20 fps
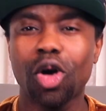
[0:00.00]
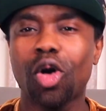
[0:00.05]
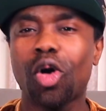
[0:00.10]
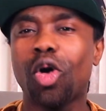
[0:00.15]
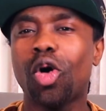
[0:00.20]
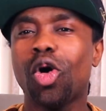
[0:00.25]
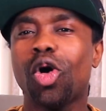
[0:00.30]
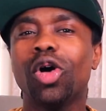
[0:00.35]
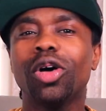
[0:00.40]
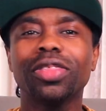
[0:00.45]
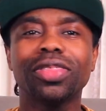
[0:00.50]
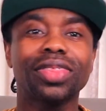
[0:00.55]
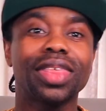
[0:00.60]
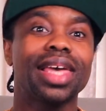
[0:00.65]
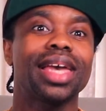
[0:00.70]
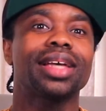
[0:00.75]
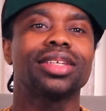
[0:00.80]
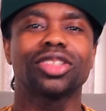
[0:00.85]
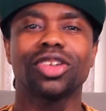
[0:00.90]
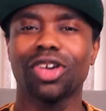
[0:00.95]
all
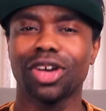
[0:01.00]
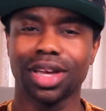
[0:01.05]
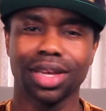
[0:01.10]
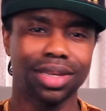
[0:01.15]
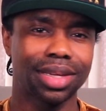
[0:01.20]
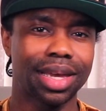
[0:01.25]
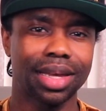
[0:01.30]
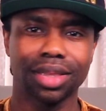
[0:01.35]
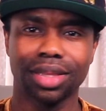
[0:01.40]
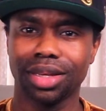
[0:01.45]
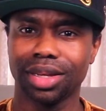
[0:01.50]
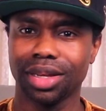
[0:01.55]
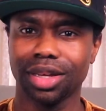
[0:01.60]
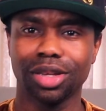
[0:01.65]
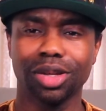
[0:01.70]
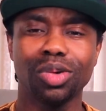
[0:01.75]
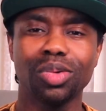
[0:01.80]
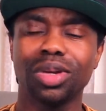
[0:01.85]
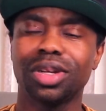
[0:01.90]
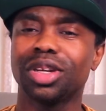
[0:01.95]
things are connected,
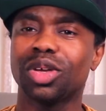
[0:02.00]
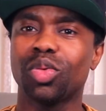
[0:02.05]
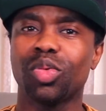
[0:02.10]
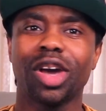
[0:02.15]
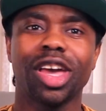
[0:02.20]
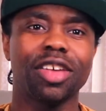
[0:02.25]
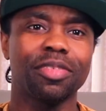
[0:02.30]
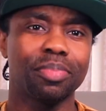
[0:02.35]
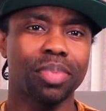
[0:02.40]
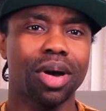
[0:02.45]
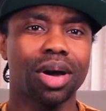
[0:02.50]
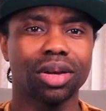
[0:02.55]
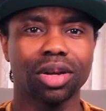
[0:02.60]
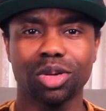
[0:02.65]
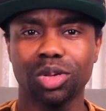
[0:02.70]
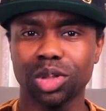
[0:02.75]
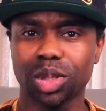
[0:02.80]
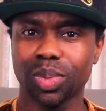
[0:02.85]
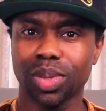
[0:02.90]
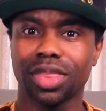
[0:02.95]
including the wave
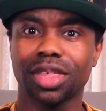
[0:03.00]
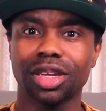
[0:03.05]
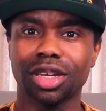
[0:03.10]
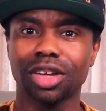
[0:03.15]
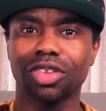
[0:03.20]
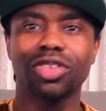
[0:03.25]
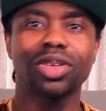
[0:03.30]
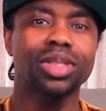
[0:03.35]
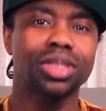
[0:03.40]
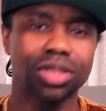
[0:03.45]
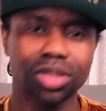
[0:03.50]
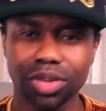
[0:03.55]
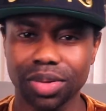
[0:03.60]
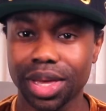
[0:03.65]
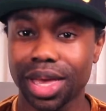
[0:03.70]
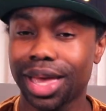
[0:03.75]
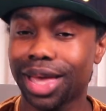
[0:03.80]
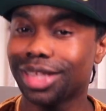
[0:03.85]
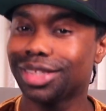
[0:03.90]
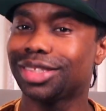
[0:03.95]
particles within the crystal.
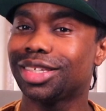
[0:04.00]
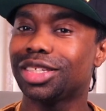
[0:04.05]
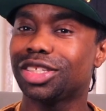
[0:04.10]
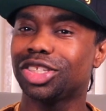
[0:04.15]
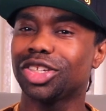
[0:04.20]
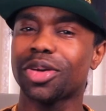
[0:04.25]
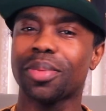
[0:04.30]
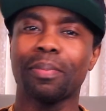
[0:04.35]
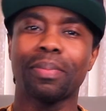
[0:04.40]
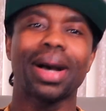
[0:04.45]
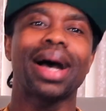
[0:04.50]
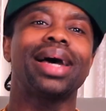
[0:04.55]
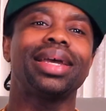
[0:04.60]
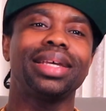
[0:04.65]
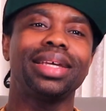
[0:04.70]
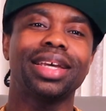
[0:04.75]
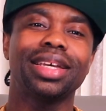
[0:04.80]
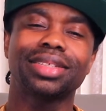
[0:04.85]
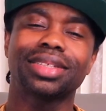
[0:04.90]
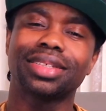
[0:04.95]
And since your
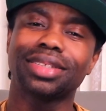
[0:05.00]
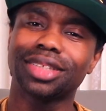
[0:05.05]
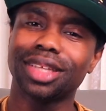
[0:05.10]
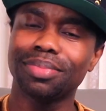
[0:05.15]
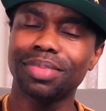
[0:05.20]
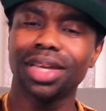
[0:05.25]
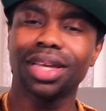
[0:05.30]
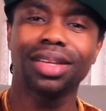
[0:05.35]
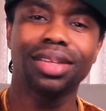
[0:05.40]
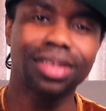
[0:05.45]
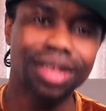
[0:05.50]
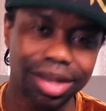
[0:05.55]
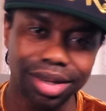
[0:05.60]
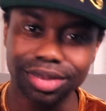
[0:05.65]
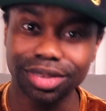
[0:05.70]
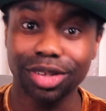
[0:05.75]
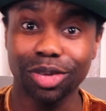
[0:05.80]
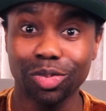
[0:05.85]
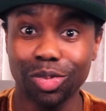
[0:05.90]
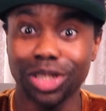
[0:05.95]
body is a
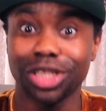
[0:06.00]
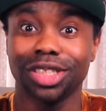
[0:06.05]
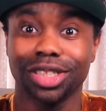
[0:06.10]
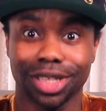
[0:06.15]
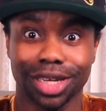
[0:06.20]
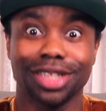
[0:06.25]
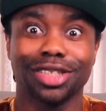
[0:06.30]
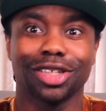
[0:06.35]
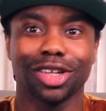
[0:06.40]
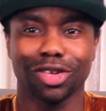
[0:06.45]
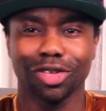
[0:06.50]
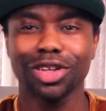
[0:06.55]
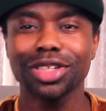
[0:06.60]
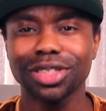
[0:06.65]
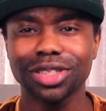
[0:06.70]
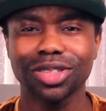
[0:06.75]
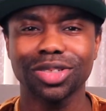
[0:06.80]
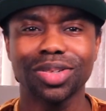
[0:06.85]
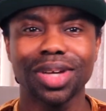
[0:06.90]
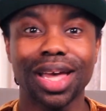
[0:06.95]
semiconductor, which is a
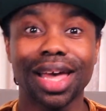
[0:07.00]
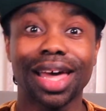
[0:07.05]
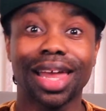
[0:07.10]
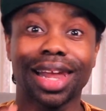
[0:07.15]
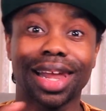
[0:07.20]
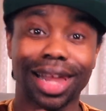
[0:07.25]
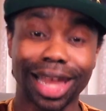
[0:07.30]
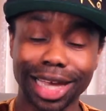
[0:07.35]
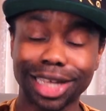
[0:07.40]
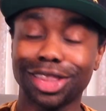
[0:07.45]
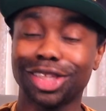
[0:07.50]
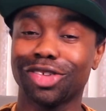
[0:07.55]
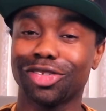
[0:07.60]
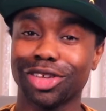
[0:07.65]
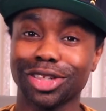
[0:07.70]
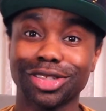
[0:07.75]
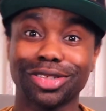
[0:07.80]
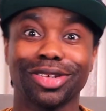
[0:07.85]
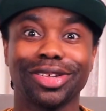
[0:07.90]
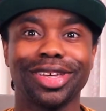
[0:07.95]
crystal, like the
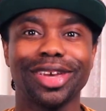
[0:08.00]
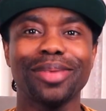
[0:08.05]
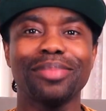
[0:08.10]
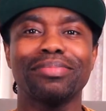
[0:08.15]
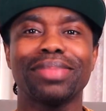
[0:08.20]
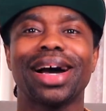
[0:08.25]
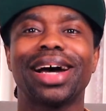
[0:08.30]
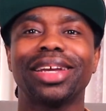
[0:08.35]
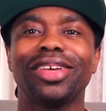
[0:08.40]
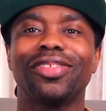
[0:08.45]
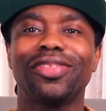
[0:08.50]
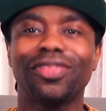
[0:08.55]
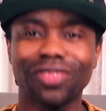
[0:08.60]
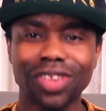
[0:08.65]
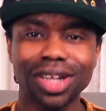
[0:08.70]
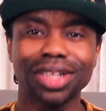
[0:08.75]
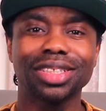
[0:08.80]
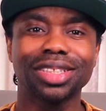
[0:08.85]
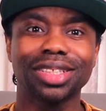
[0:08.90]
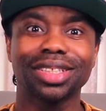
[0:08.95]
crystal, your body
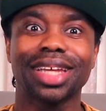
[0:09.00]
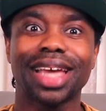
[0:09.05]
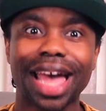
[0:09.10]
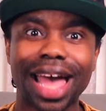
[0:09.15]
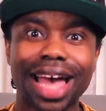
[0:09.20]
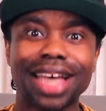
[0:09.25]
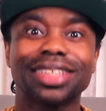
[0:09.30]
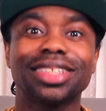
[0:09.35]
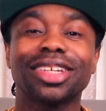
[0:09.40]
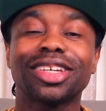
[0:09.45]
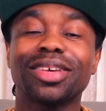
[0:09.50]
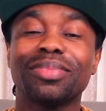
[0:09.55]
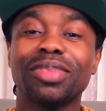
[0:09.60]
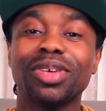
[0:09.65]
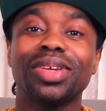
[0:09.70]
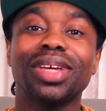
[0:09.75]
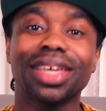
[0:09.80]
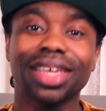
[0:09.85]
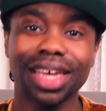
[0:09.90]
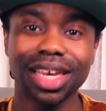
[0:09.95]
functions as a
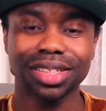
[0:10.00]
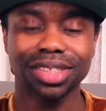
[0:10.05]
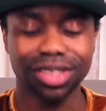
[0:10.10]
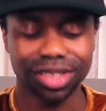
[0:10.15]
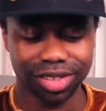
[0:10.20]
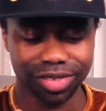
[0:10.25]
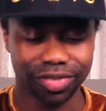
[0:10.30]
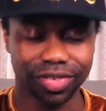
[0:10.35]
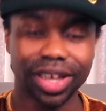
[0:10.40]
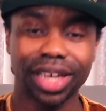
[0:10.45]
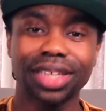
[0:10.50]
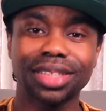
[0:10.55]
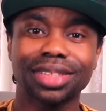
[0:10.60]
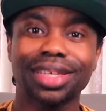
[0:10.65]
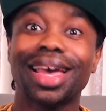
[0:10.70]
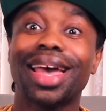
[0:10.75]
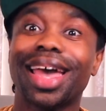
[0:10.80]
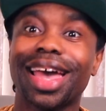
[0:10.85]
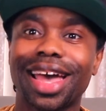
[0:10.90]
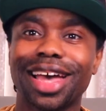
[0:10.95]
communication device
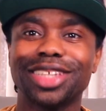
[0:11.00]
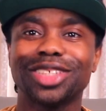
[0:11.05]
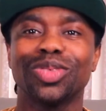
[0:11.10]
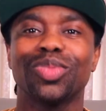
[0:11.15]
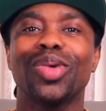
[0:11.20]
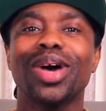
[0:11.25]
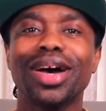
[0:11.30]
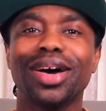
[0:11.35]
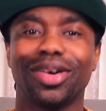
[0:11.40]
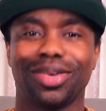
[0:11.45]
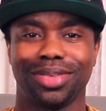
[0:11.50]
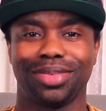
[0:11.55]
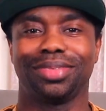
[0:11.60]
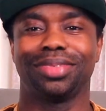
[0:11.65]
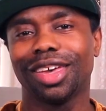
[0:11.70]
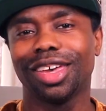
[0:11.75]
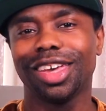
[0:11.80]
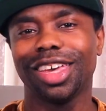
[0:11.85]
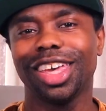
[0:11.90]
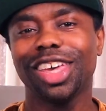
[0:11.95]
as well.
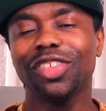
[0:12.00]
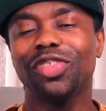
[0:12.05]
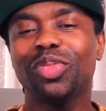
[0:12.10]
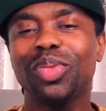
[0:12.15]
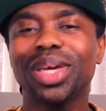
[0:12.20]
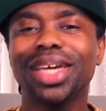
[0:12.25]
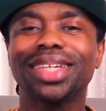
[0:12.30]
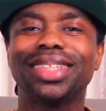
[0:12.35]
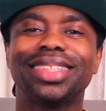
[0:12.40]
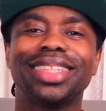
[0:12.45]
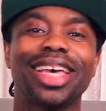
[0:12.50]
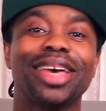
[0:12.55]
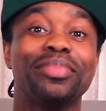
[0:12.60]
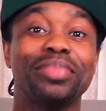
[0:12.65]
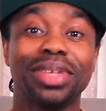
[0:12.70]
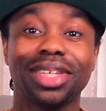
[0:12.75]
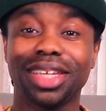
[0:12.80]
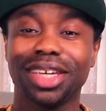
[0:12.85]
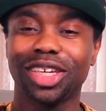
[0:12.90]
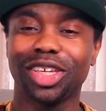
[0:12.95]
If we examine the